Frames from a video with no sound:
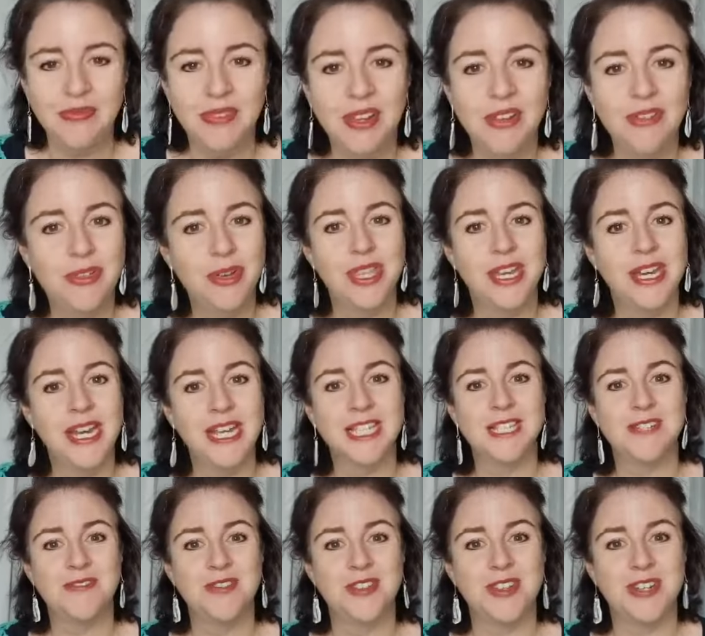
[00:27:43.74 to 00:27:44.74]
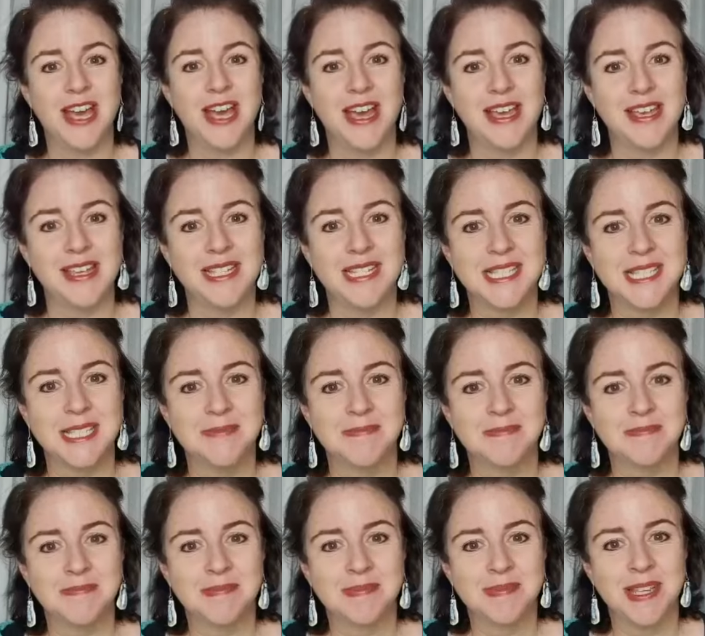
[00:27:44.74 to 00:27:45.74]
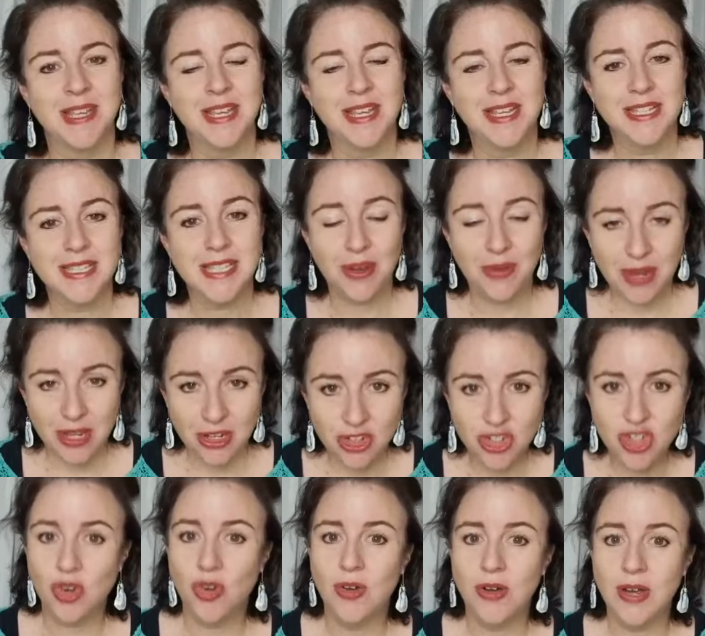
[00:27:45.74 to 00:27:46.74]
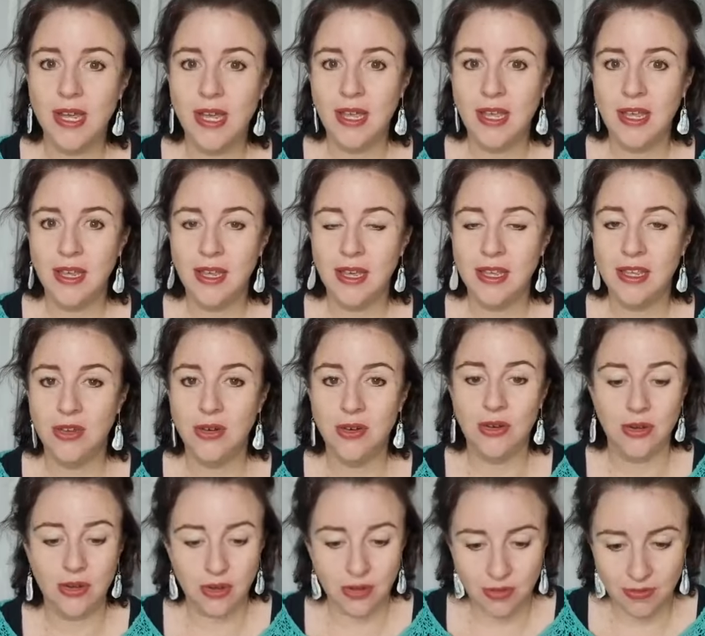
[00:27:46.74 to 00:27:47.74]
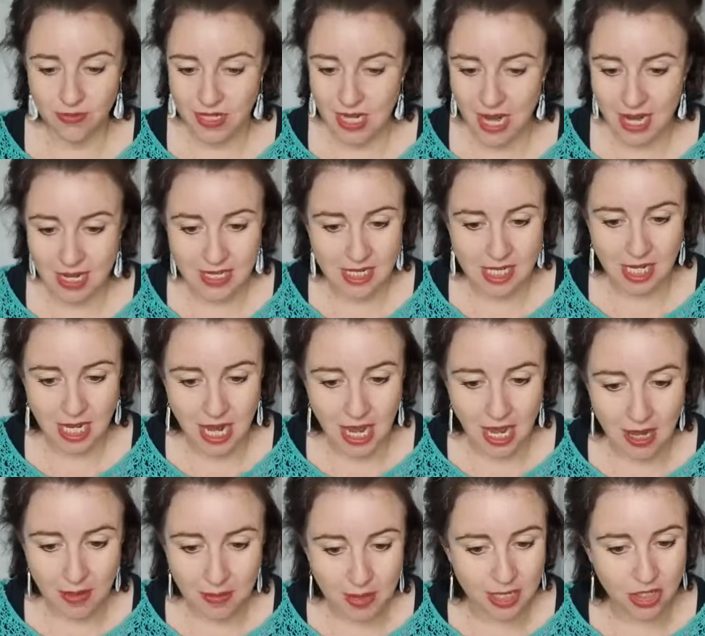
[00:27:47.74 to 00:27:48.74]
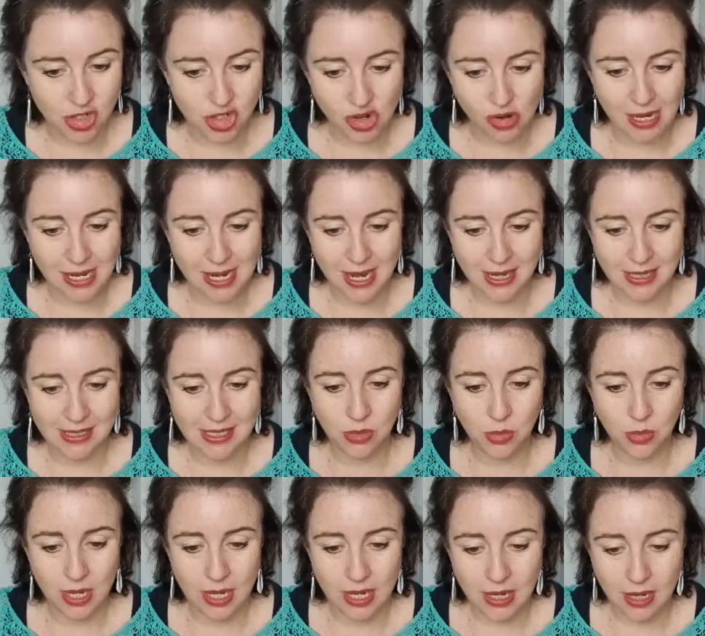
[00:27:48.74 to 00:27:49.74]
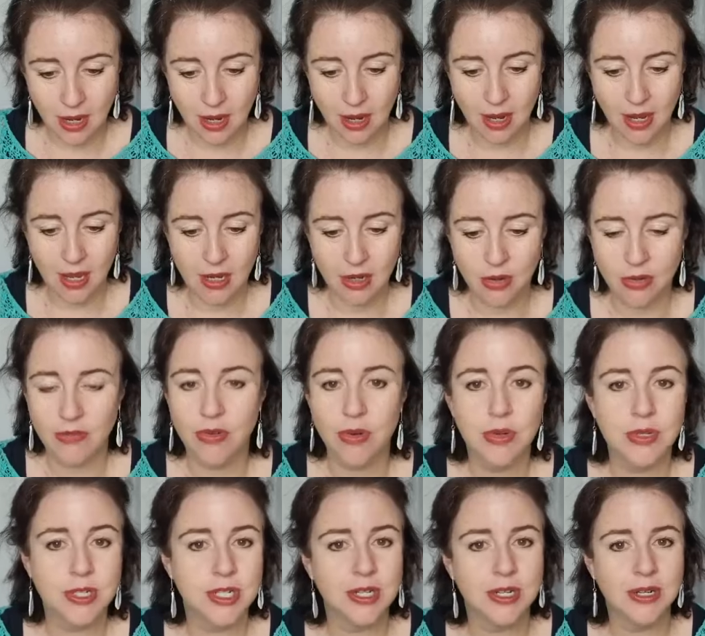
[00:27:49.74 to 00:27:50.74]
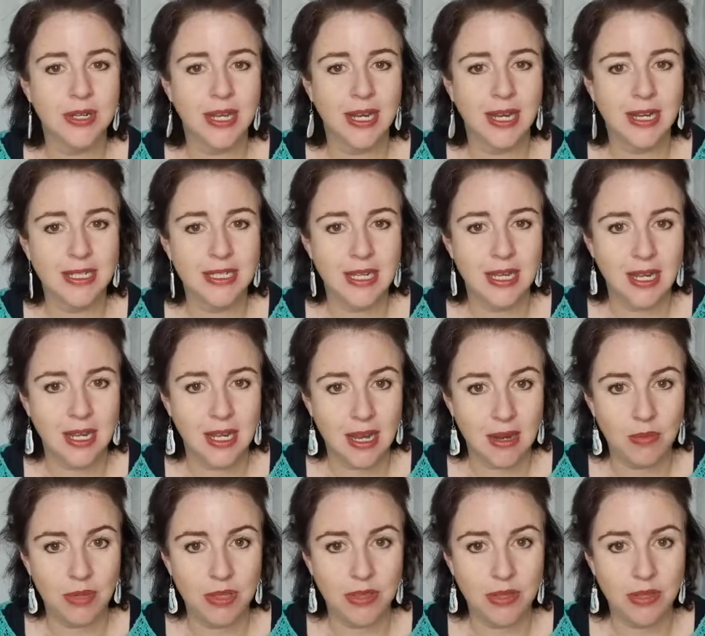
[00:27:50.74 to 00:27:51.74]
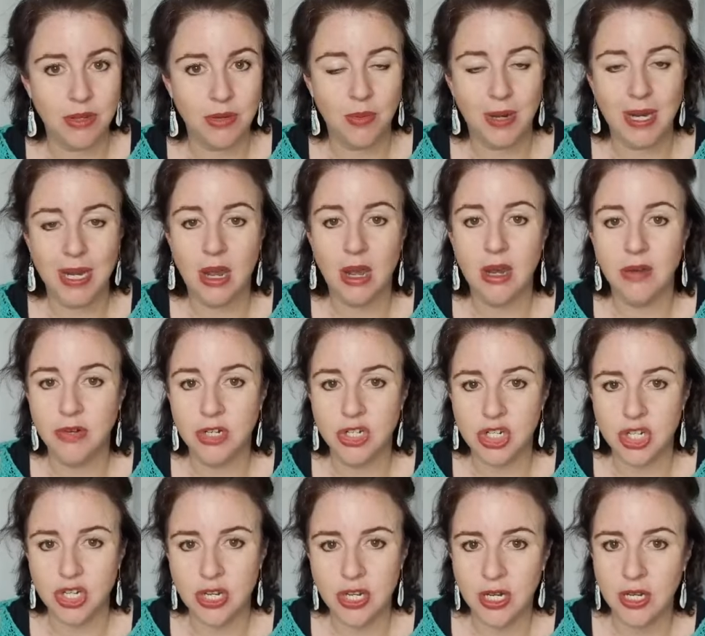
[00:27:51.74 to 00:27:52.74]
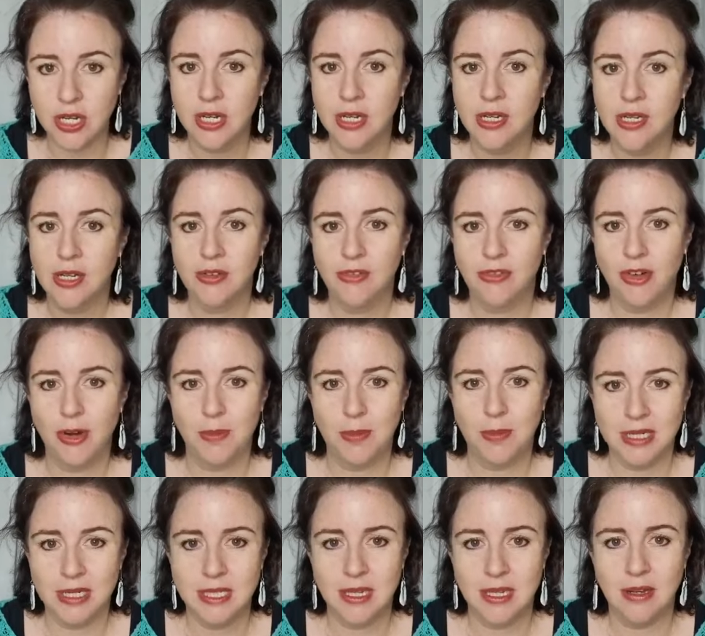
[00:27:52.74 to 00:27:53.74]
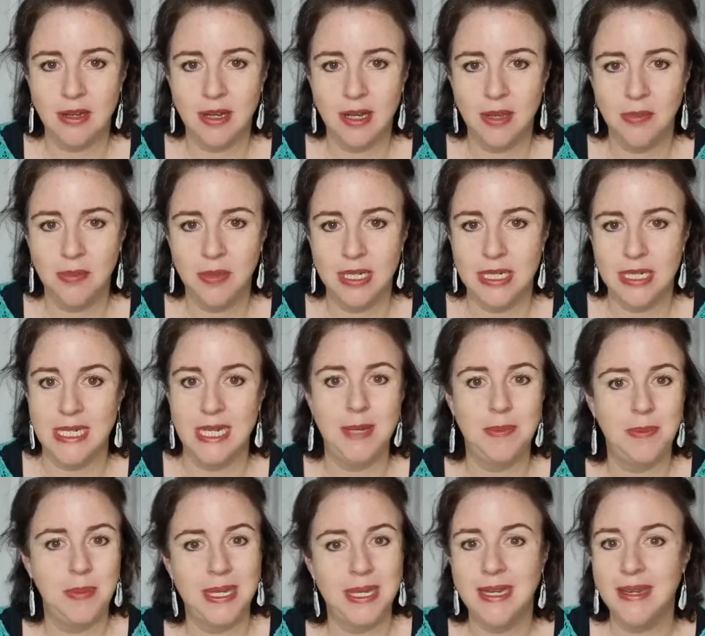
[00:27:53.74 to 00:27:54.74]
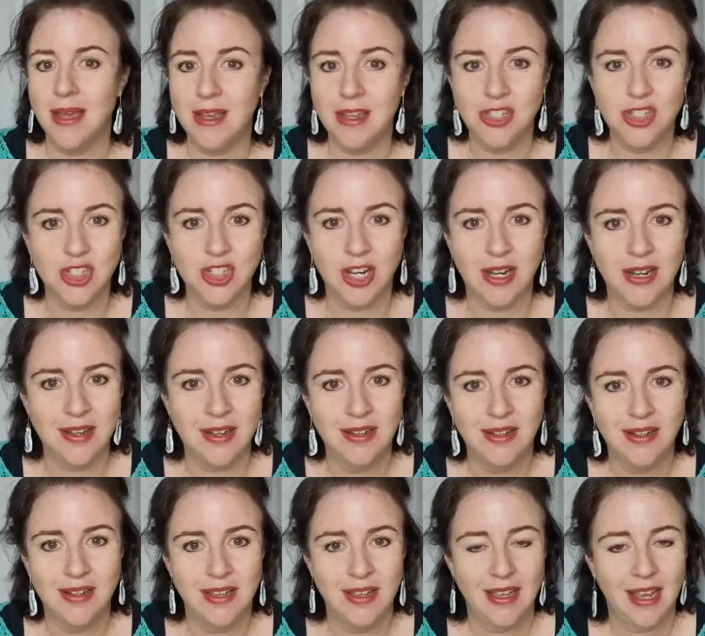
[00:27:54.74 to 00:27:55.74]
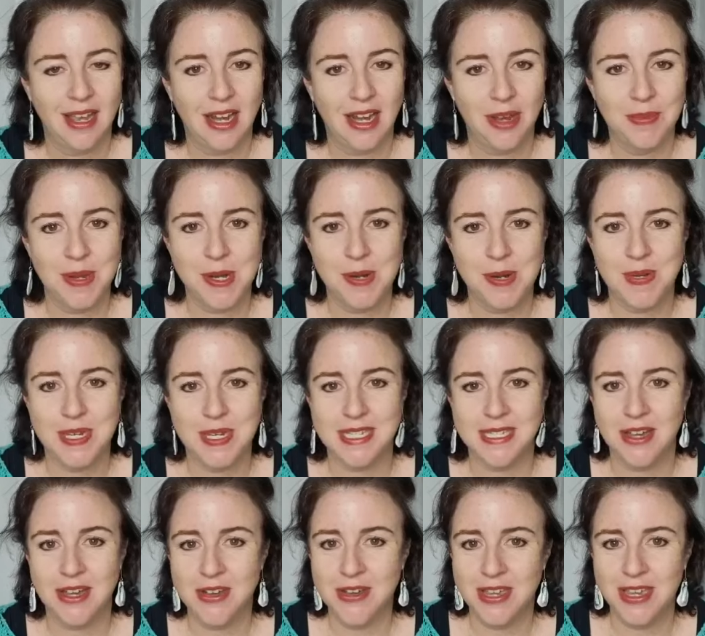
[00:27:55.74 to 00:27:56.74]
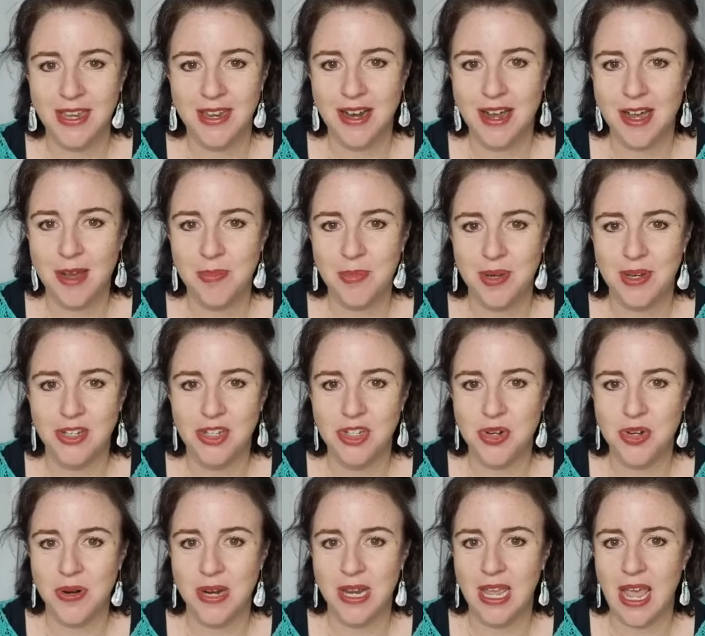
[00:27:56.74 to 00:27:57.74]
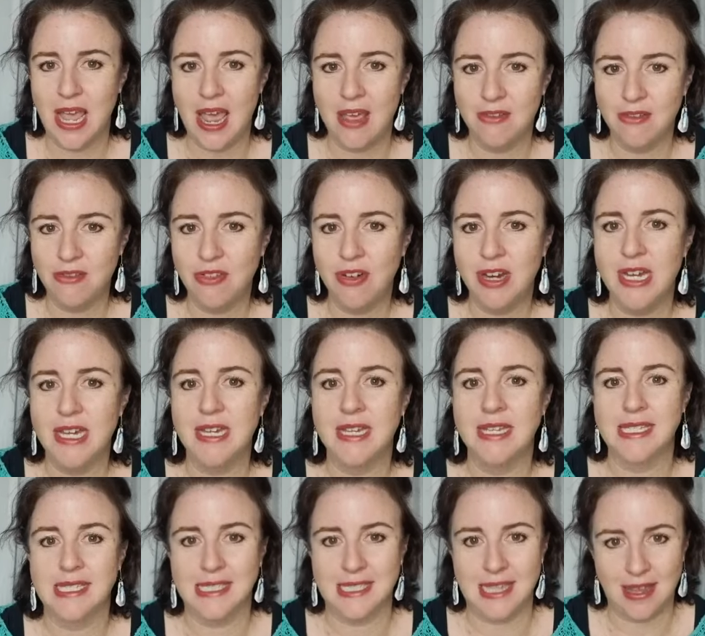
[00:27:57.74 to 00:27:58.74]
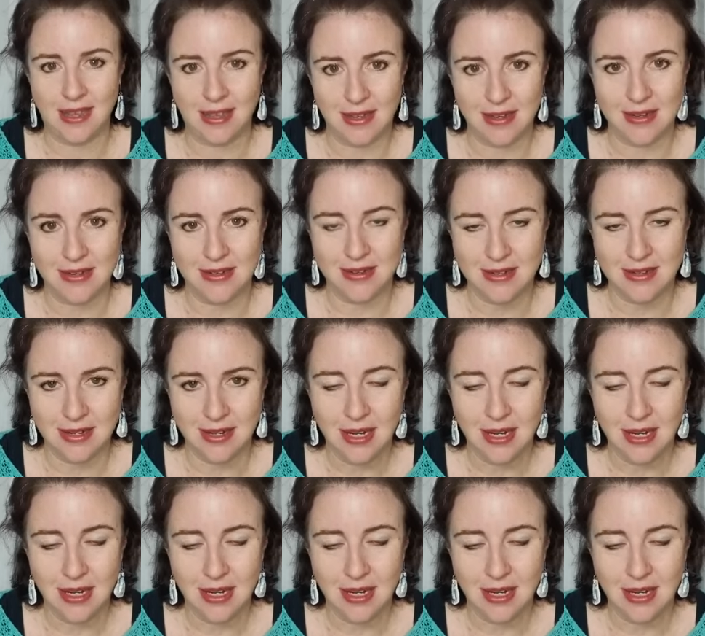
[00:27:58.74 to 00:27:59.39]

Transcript: for the next few days. So enjoy your days to come and enjoy next week. I look forward to connecting again with you when I return from my time deep in nature, and I'm going to be soaking it up and enjoying every second.